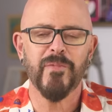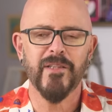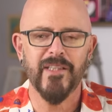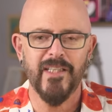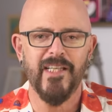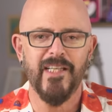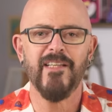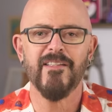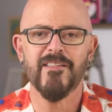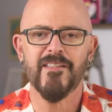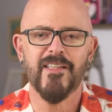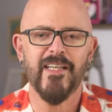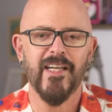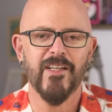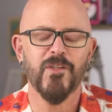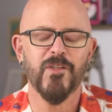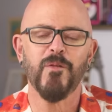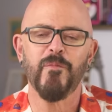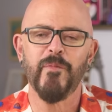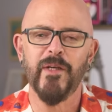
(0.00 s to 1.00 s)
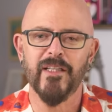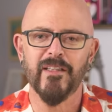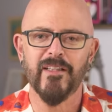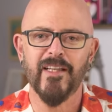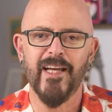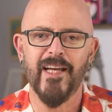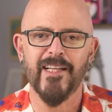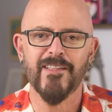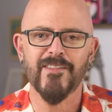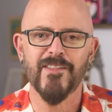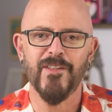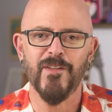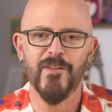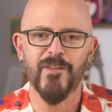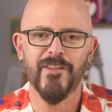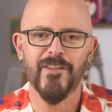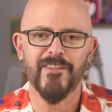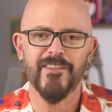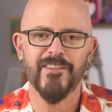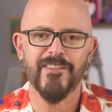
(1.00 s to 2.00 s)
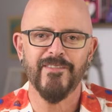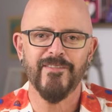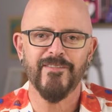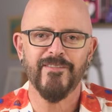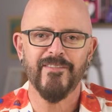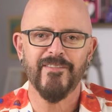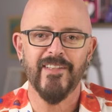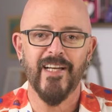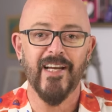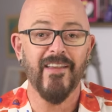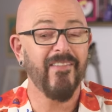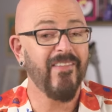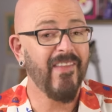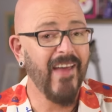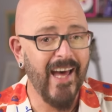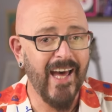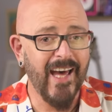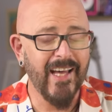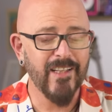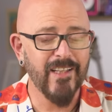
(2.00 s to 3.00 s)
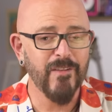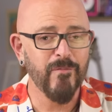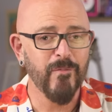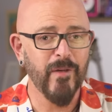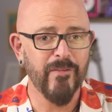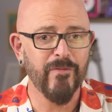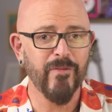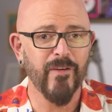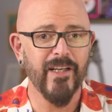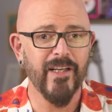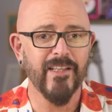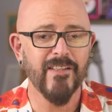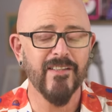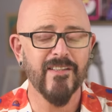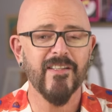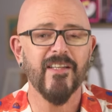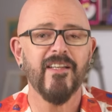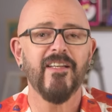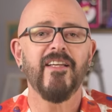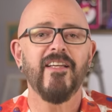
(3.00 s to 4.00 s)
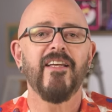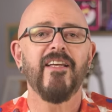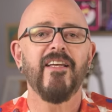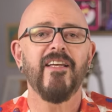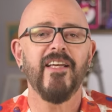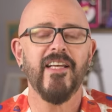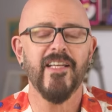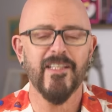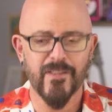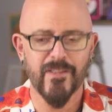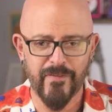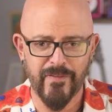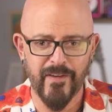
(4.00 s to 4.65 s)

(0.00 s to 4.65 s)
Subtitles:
please get your male cats neutered. And that, my friends, is a